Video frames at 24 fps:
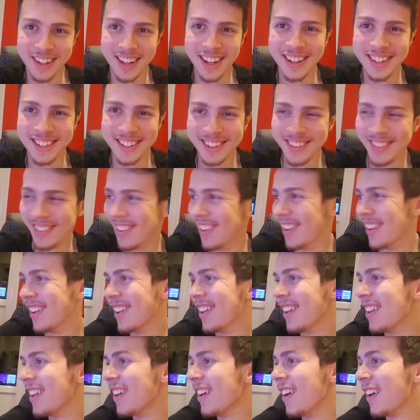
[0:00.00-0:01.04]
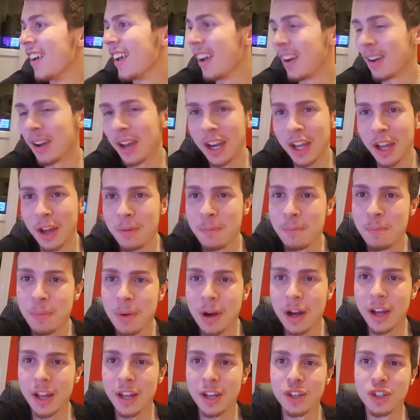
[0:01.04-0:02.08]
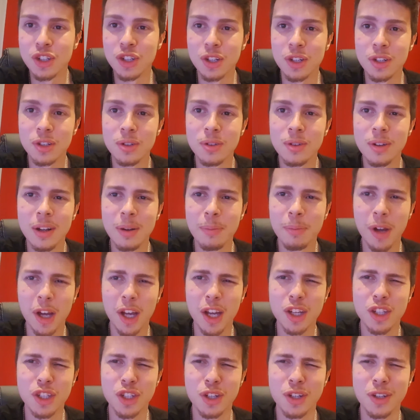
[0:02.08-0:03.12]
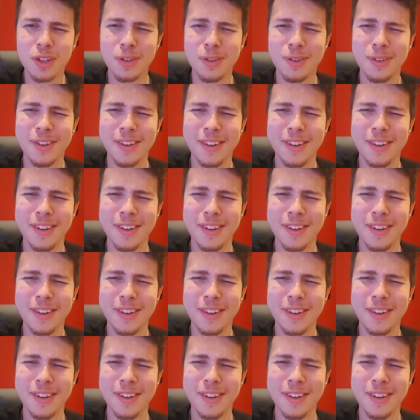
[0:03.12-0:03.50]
That's the one. I'm gonna go and buy a jungle. A Buy a jungle.